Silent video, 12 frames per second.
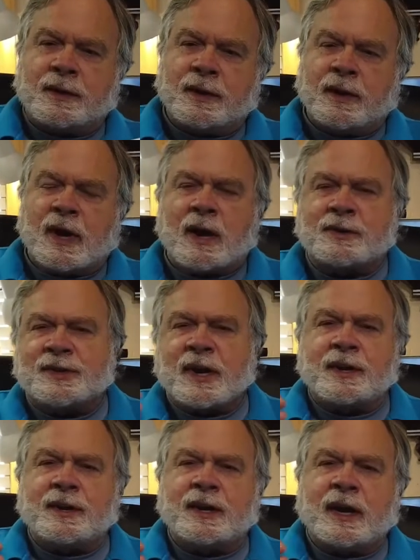the
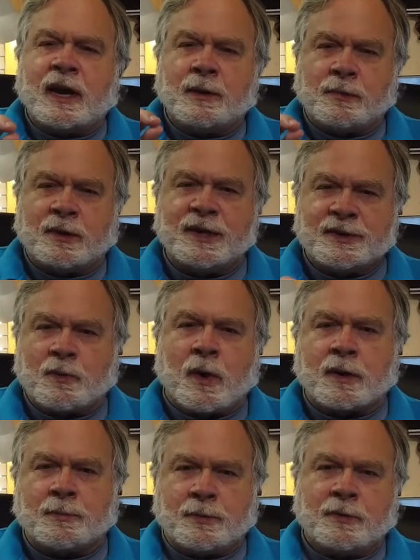outside of the cable is
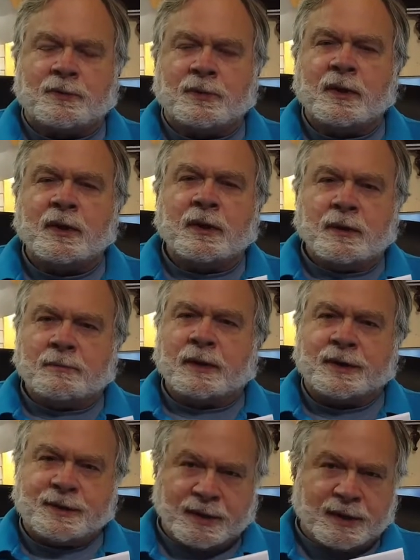waterproof
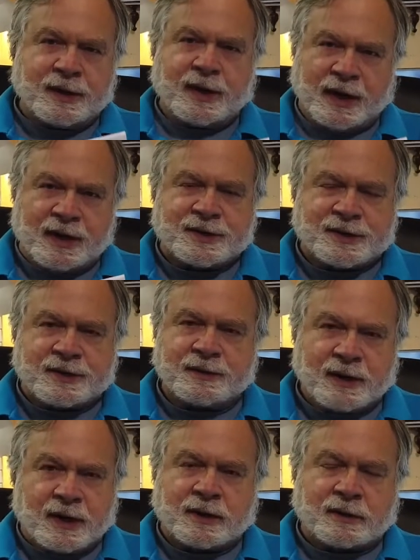until it gets
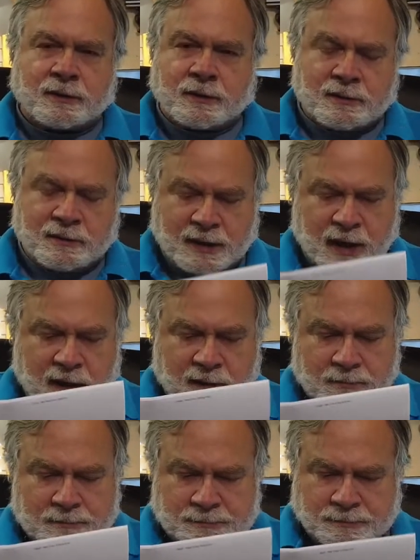nicked or
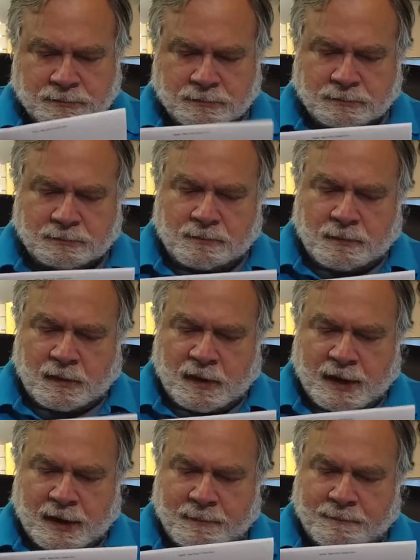cut.
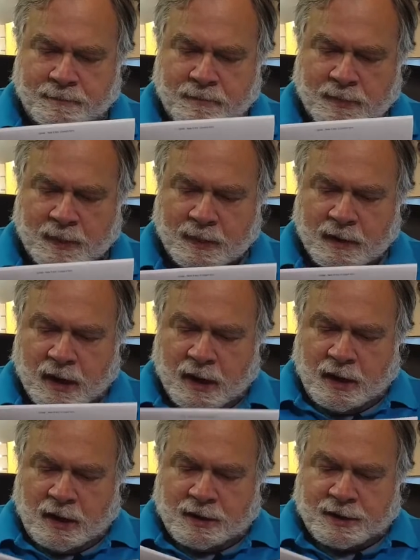Okay.
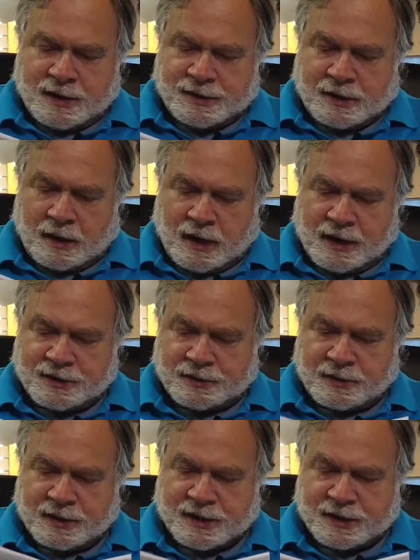These lines
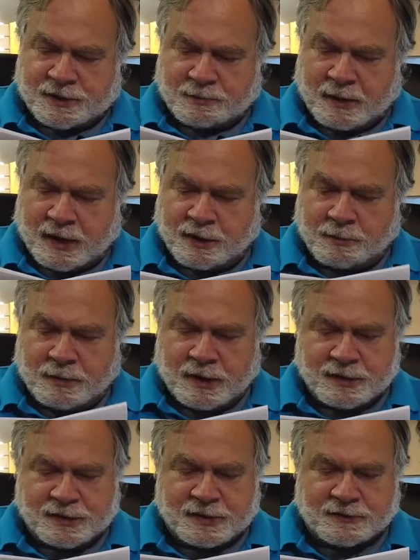are anticipated to be
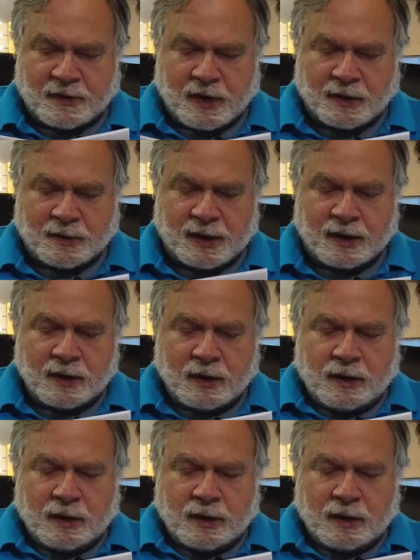used as following.